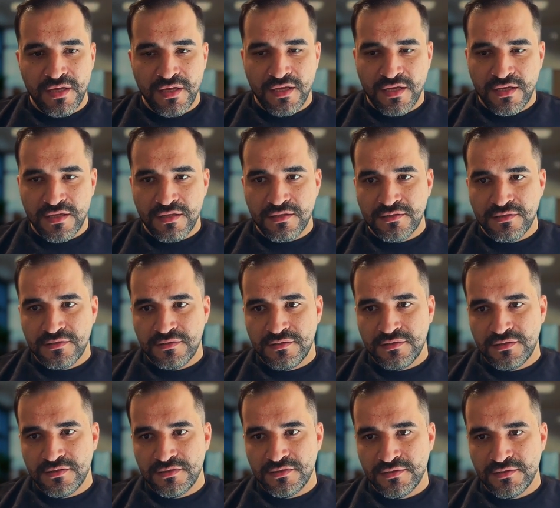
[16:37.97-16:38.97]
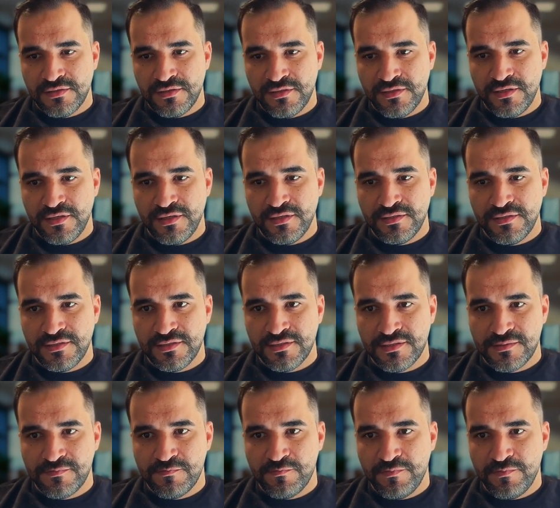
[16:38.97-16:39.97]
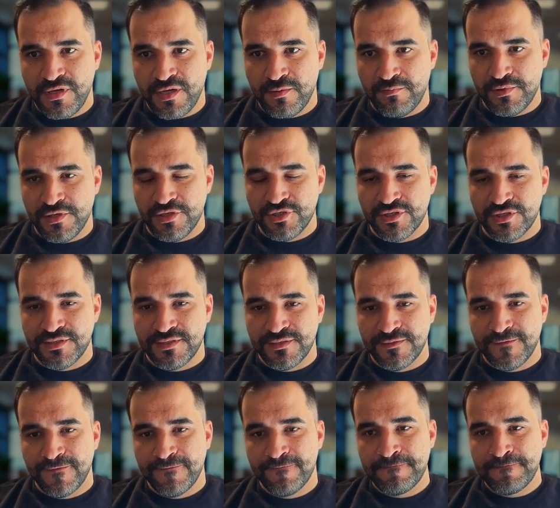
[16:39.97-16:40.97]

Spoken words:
and let's publish it.